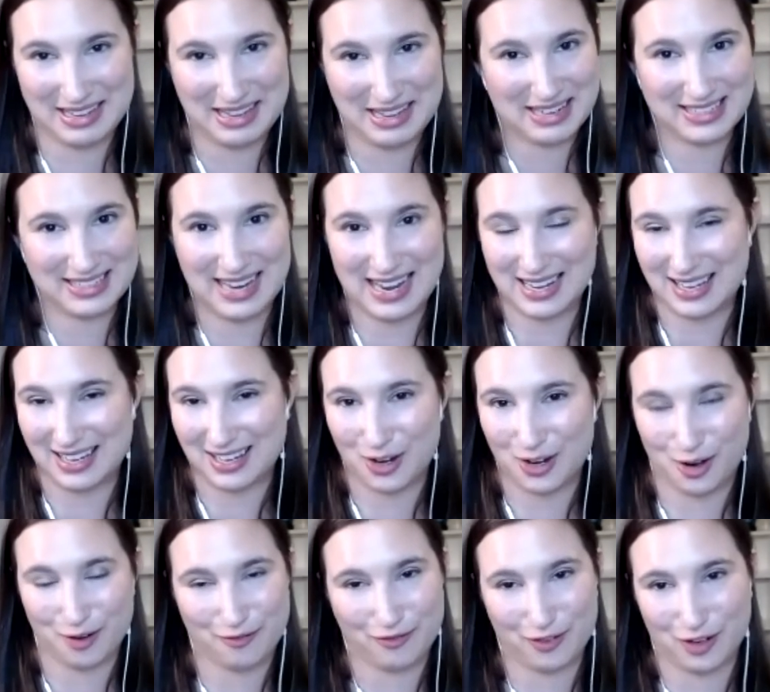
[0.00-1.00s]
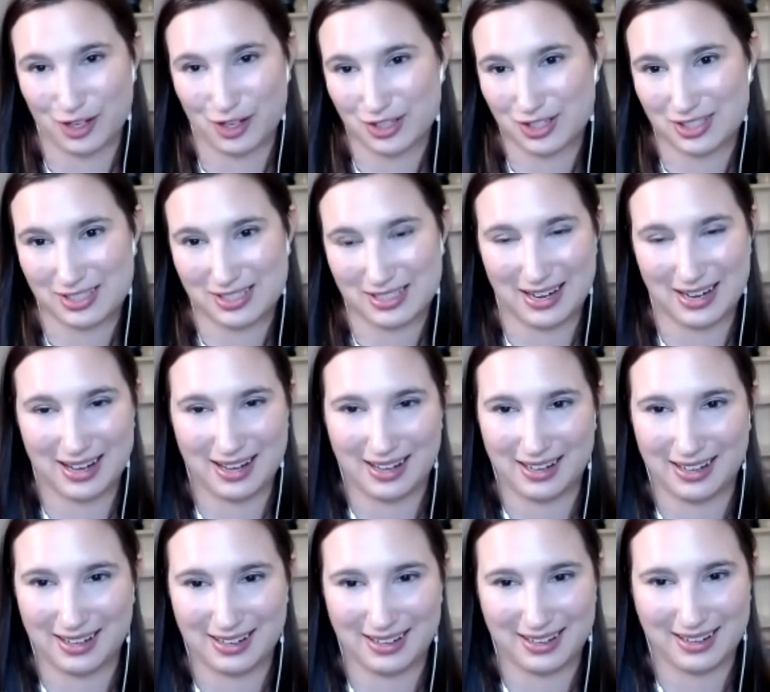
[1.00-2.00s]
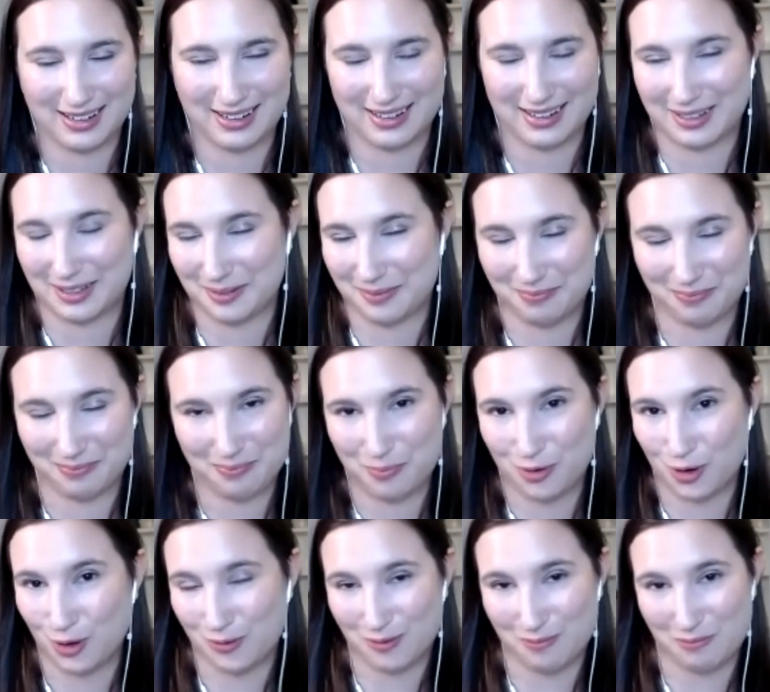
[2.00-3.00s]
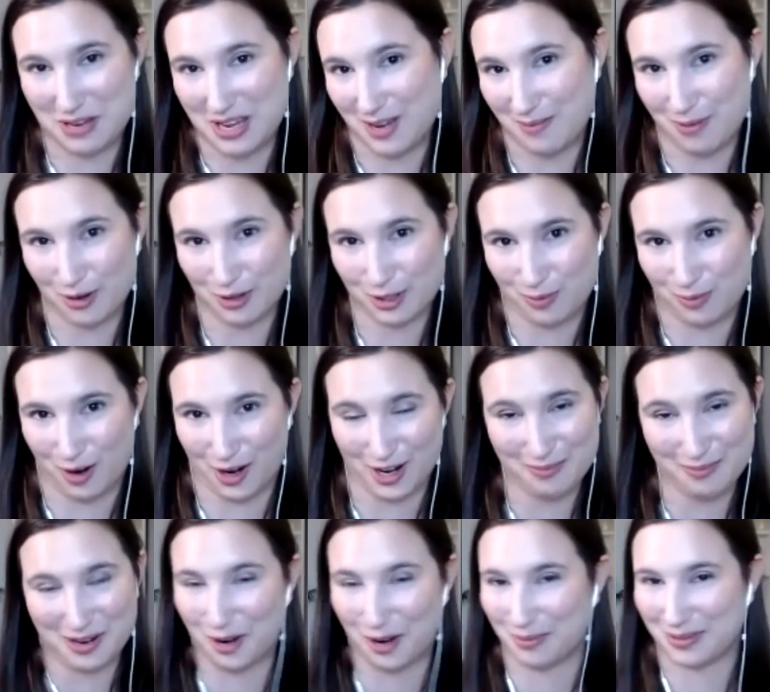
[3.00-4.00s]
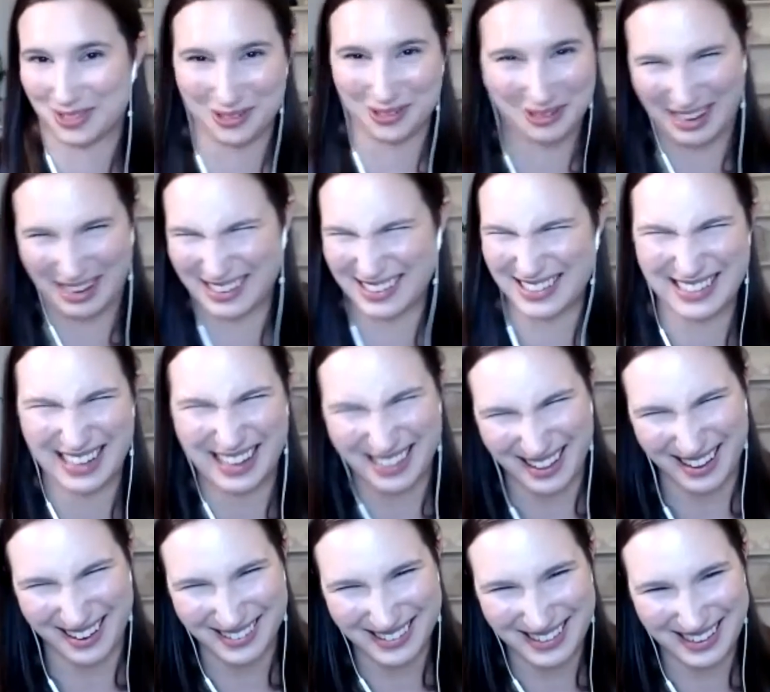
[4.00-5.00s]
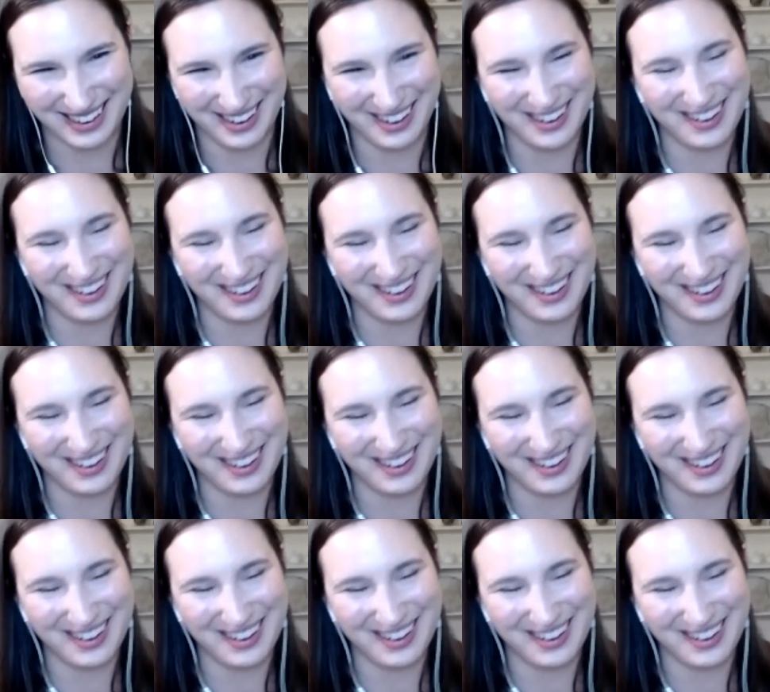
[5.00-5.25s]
taking your first poop and pee postpartum. I hope it's okay to say that on here.